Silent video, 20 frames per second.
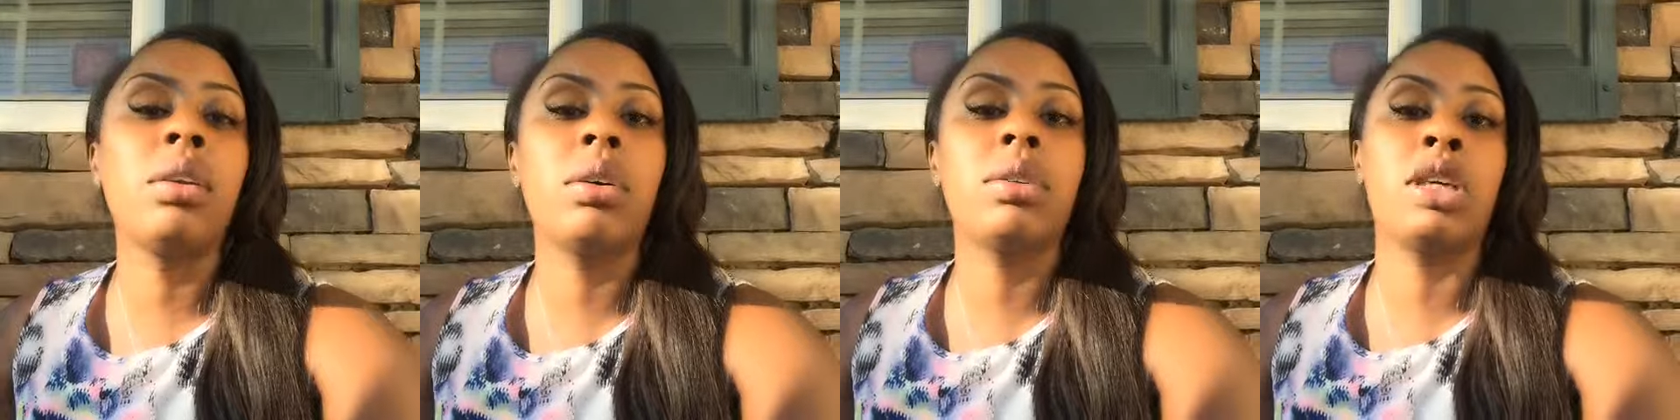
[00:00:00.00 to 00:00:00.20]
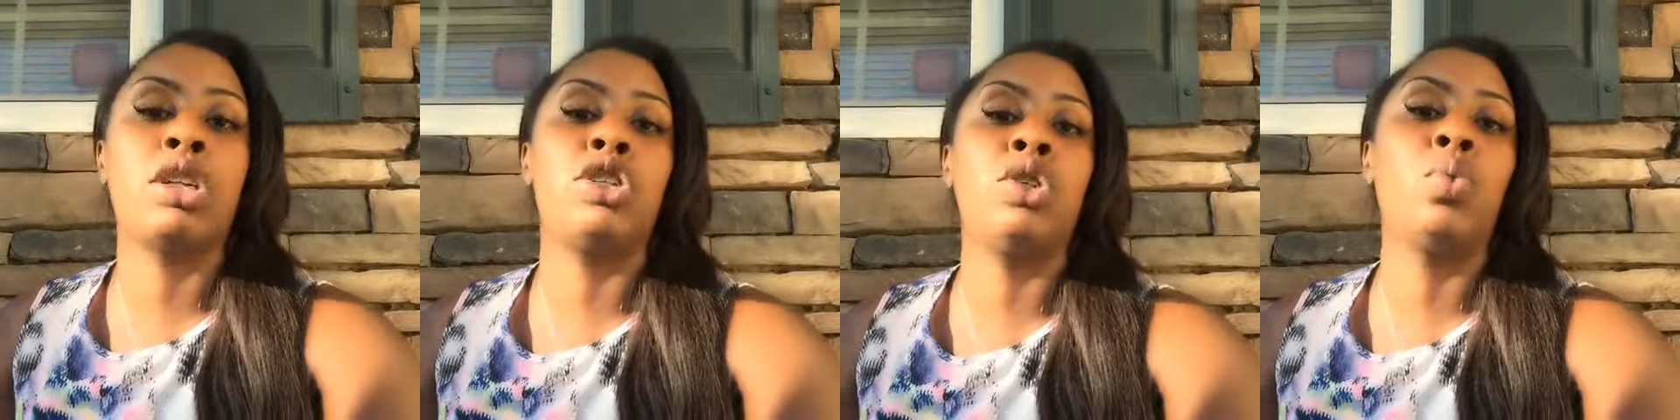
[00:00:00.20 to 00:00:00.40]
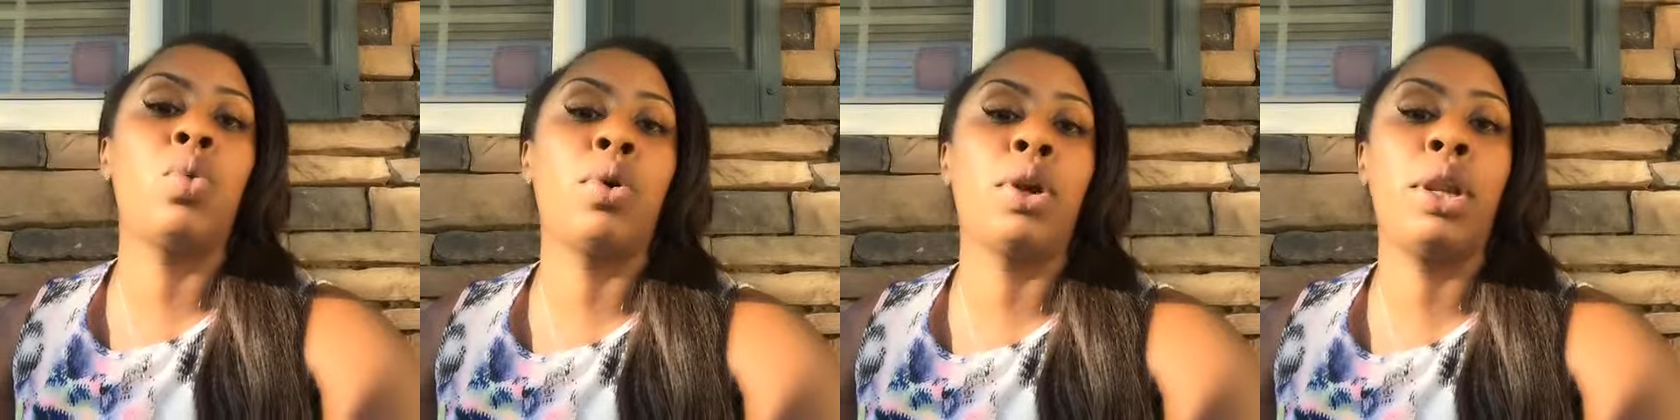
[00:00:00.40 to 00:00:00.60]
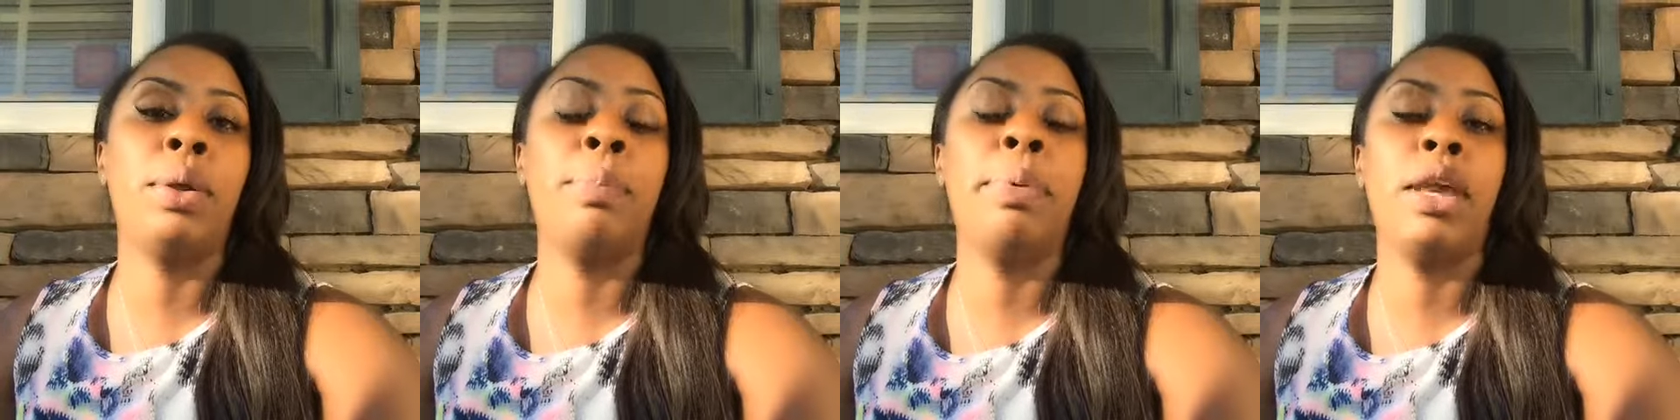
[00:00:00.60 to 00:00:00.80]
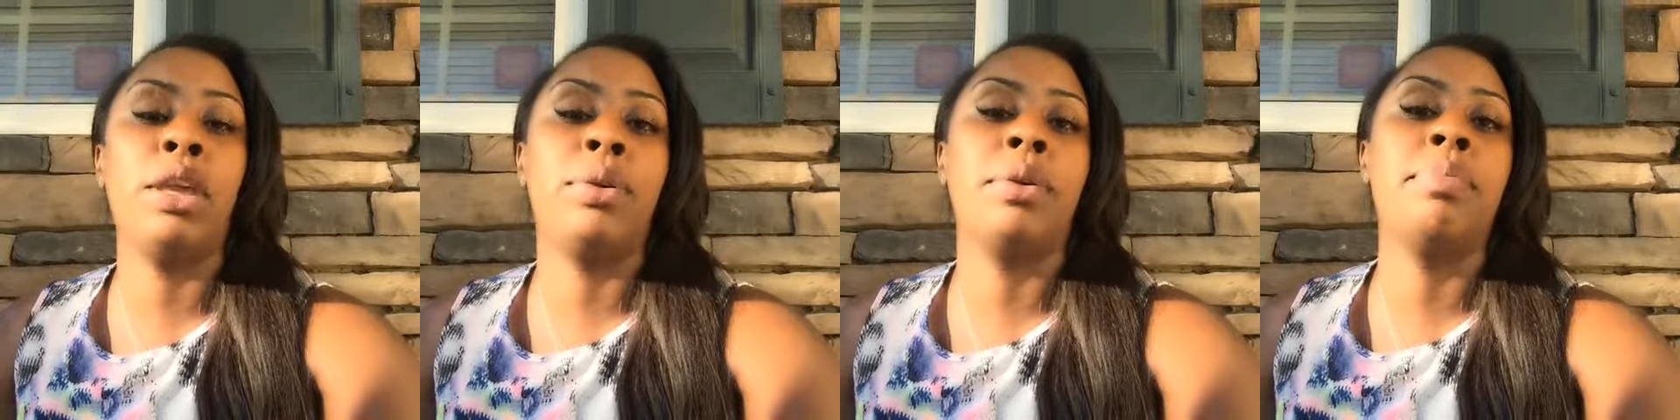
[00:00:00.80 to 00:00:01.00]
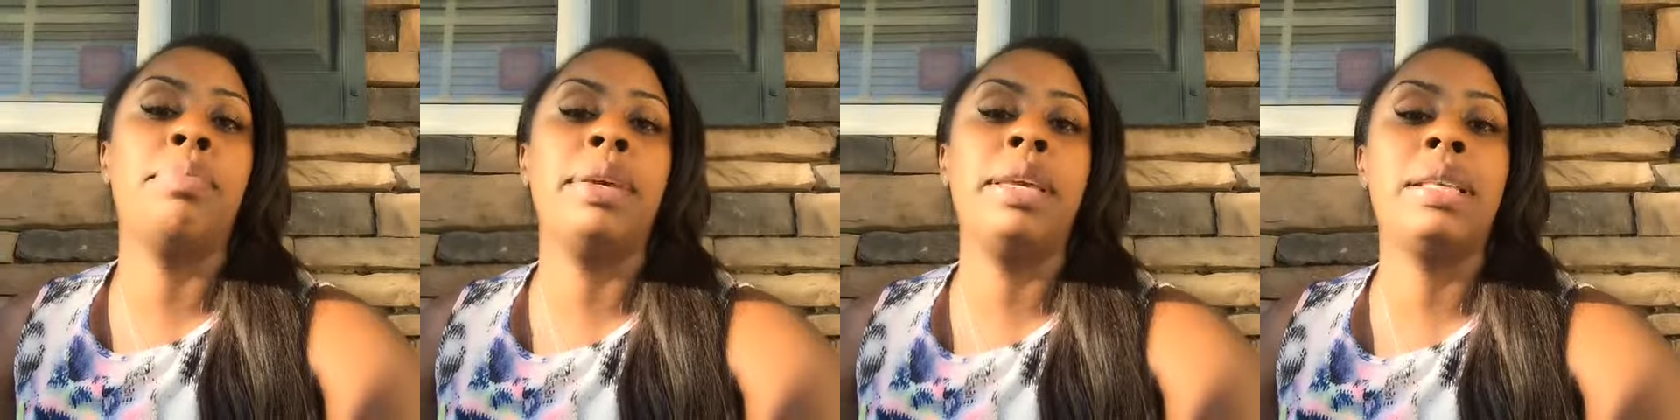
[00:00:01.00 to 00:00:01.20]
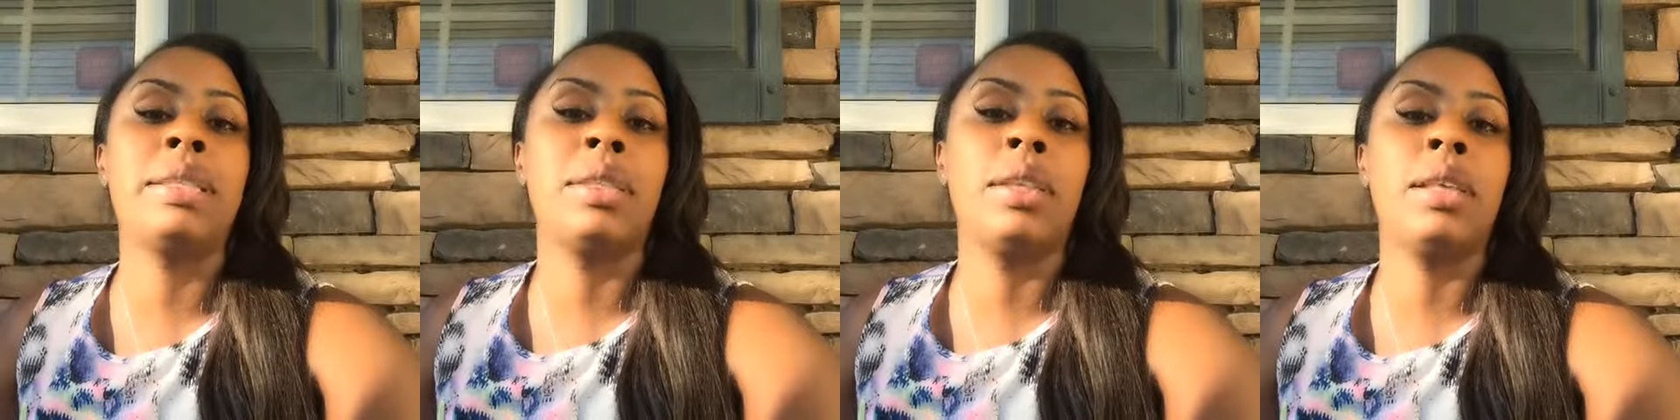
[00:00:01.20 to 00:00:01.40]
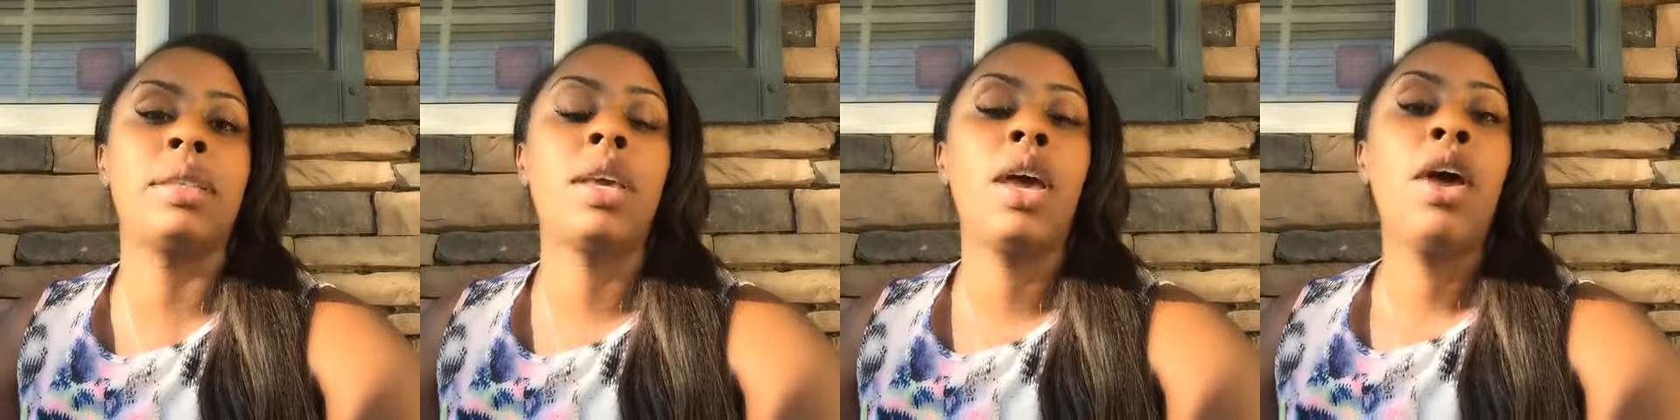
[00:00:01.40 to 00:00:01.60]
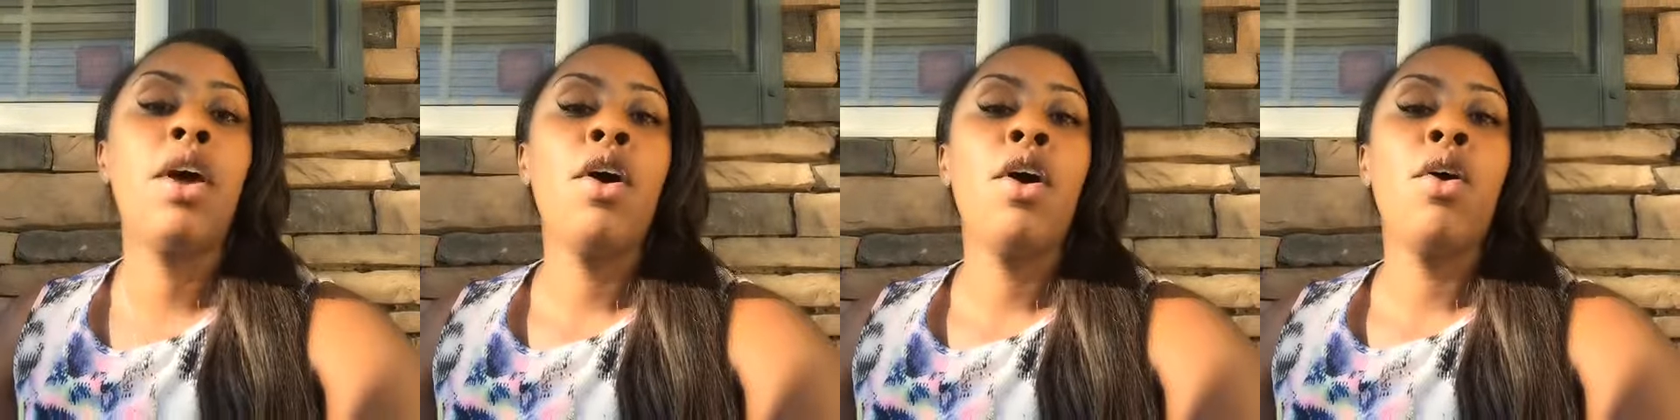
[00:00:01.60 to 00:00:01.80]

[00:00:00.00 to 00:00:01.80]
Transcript: looks that you want to be in your business.